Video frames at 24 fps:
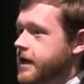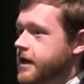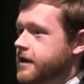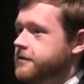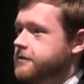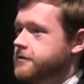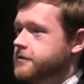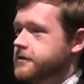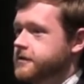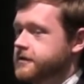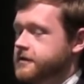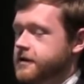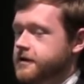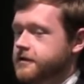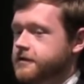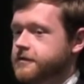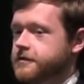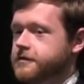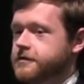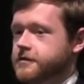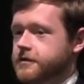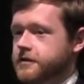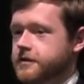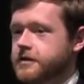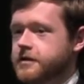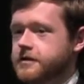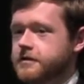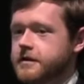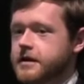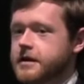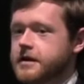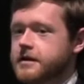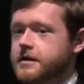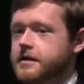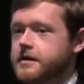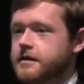cancerous cells
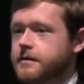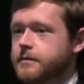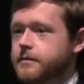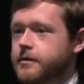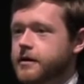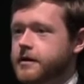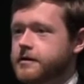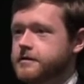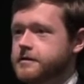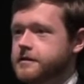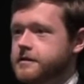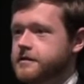circulating in the blood